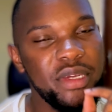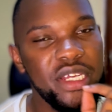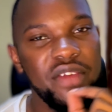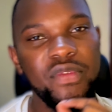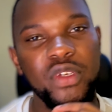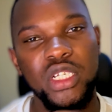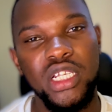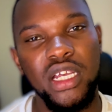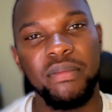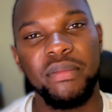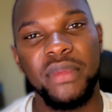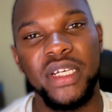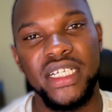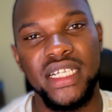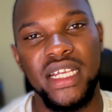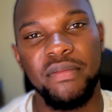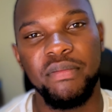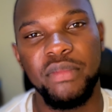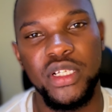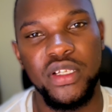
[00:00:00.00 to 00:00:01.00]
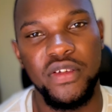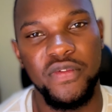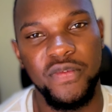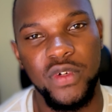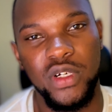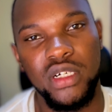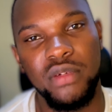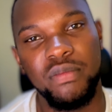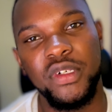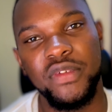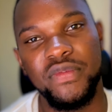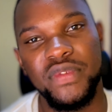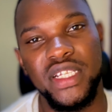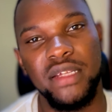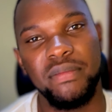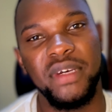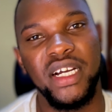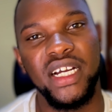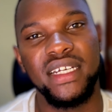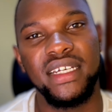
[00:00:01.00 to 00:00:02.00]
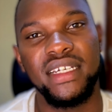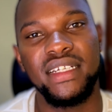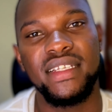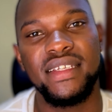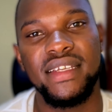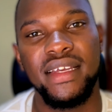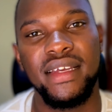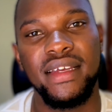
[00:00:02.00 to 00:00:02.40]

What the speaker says: Let me give you some examples of what moves the market.